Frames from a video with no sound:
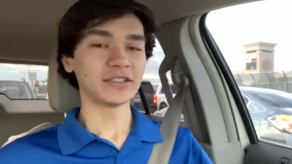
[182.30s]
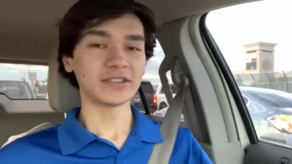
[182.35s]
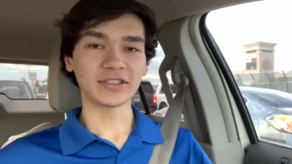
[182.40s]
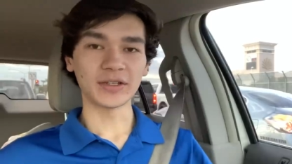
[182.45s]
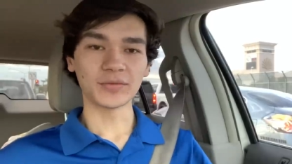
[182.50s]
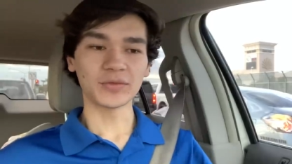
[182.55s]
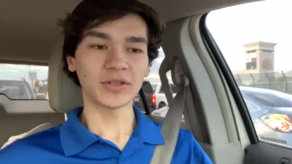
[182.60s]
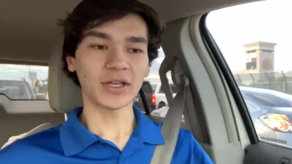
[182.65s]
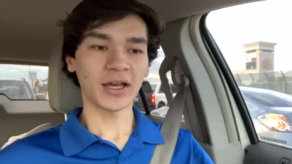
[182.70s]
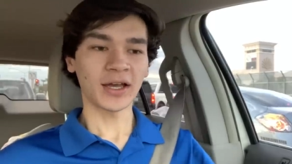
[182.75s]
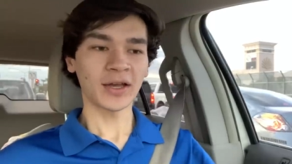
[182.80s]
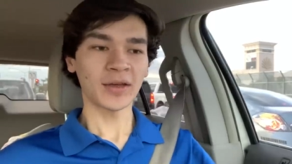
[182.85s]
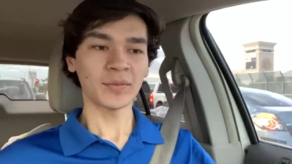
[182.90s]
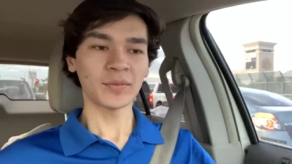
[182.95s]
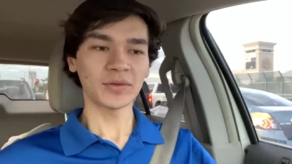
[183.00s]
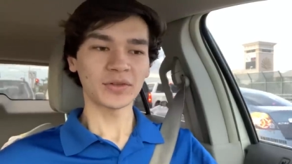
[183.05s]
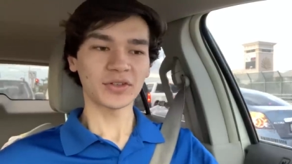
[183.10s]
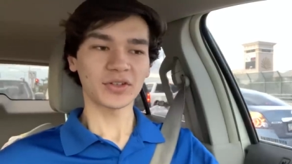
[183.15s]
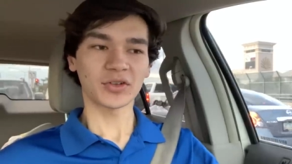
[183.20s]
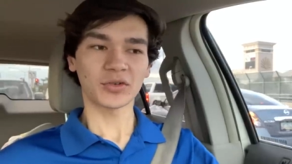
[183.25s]

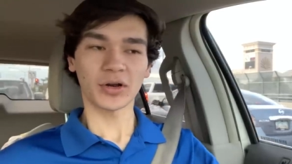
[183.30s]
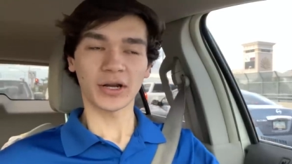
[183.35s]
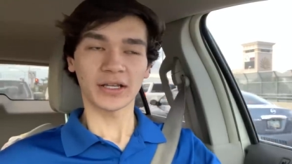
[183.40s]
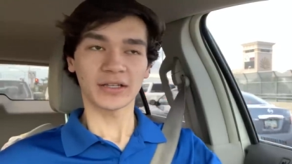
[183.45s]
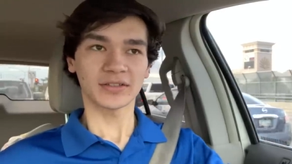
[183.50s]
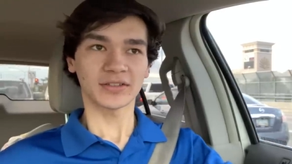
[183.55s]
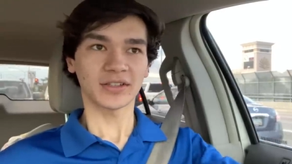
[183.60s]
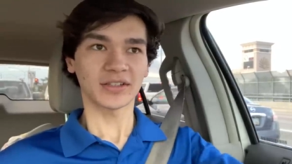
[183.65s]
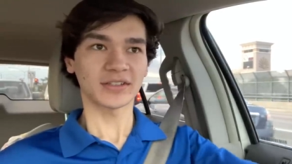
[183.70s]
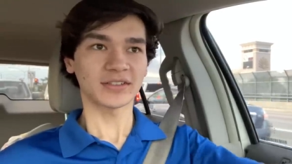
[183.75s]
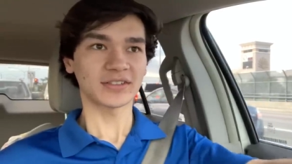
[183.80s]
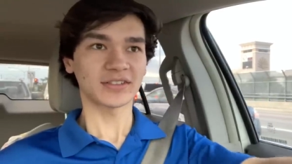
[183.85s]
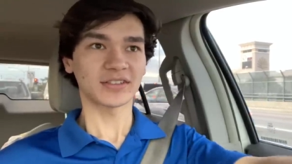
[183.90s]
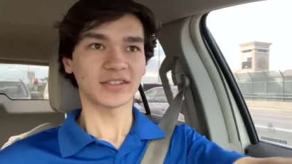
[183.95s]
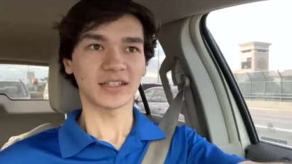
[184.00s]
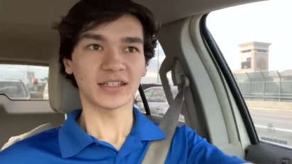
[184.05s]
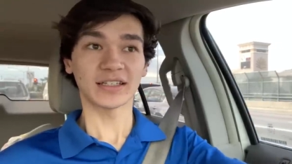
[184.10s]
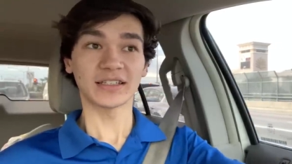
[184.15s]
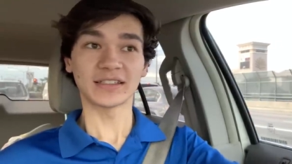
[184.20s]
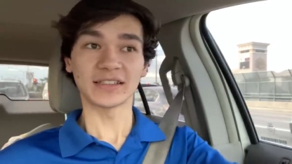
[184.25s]
sometimes
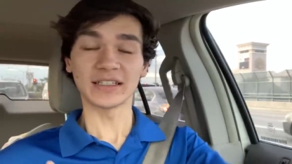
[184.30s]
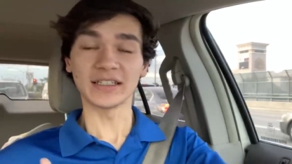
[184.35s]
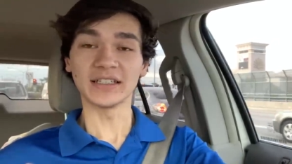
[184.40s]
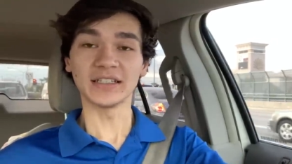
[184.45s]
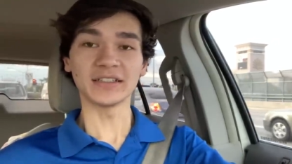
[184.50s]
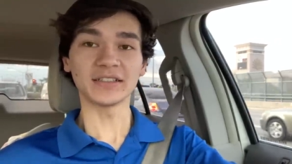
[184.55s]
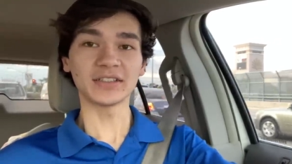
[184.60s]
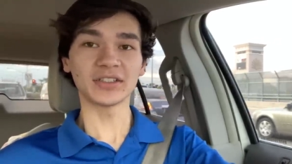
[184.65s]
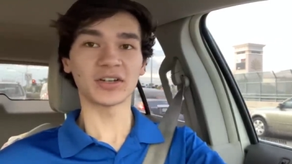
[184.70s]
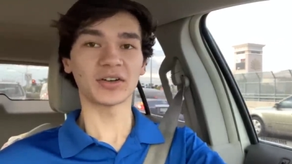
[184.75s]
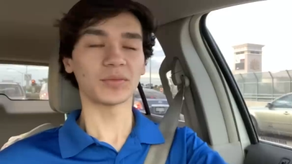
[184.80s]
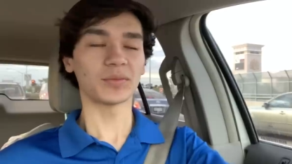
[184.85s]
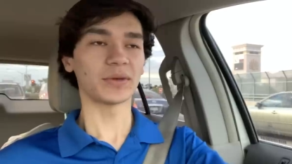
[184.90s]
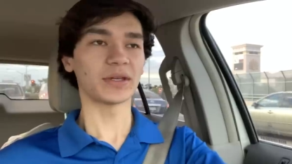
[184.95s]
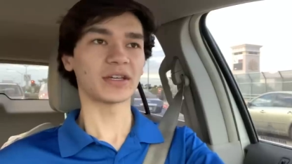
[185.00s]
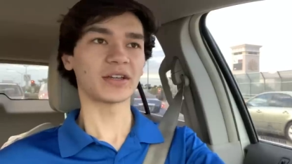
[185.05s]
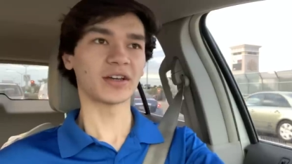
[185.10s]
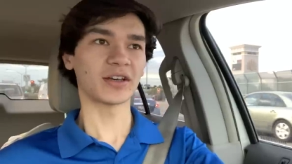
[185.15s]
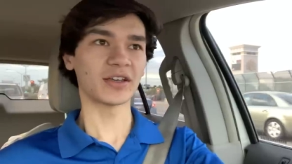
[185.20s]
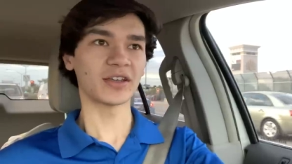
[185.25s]
Craigslist is easier
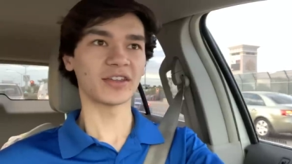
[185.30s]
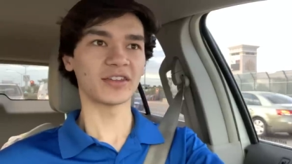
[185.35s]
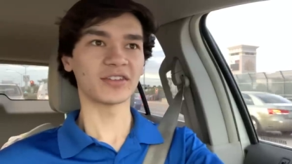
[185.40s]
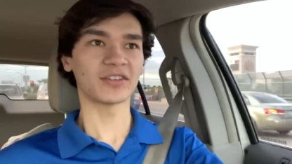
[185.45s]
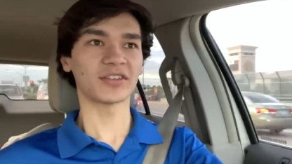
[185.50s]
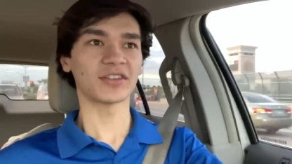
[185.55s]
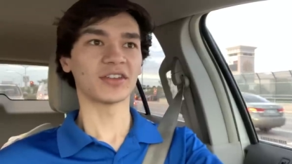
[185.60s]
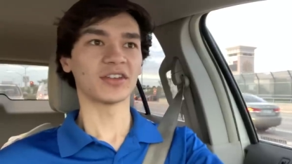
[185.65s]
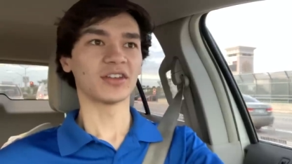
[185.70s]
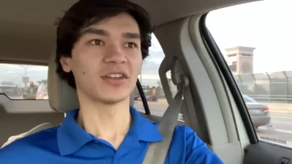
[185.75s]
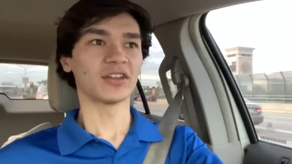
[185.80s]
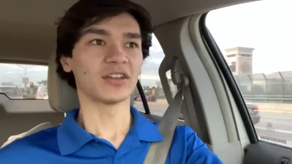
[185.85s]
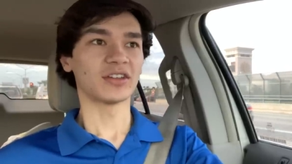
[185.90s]
because